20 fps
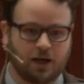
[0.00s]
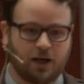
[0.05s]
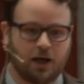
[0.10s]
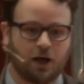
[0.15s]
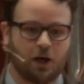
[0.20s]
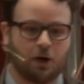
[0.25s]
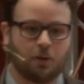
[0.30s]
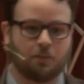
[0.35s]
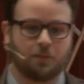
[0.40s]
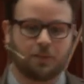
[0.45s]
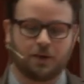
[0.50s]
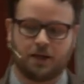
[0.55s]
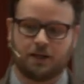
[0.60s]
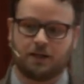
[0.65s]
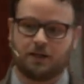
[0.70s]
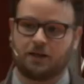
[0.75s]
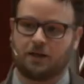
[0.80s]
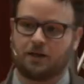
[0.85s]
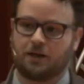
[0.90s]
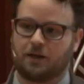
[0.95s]

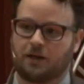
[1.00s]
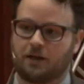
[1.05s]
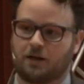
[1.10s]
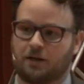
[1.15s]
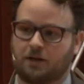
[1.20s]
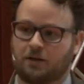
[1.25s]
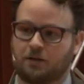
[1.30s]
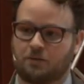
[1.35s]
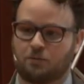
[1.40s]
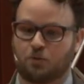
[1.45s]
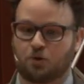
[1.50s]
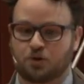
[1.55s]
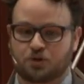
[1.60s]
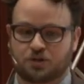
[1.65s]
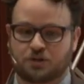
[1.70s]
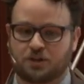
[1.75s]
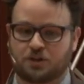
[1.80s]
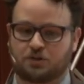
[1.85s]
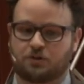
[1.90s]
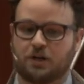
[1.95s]
And the more
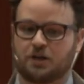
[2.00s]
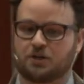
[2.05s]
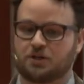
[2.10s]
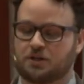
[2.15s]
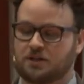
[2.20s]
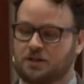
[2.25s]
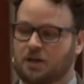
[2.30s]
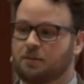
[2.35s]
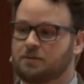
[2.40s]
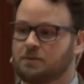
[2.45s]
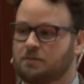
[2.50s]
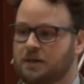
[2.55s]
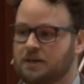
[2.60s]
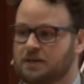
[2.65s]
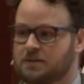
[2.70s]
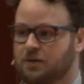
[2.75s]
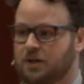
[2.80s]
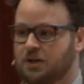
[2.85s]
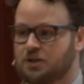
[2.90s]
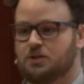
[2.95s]
interesting strategy is the
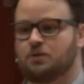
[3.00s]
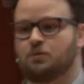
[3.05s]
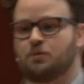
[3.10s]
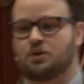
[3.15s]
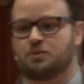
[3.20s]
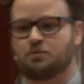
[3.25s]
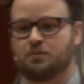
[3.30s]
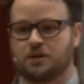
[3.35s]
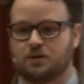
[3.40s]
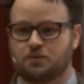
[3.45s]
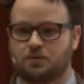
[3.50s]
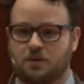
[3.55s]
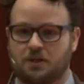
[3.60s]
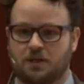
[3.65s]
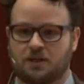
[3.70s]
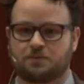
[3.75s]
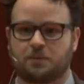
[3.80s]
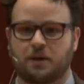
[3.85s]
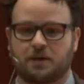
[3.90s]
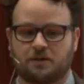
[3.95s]
optimized strategy, which bids with the
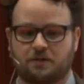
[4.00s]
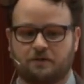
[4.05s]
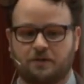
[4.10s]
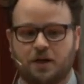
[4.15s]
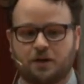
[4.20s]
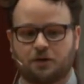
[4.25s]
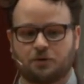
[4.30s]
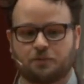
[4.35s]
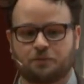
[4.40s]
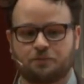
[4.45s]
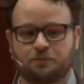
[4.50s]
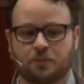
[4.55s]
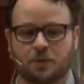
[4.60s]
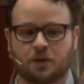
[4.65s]
expected value.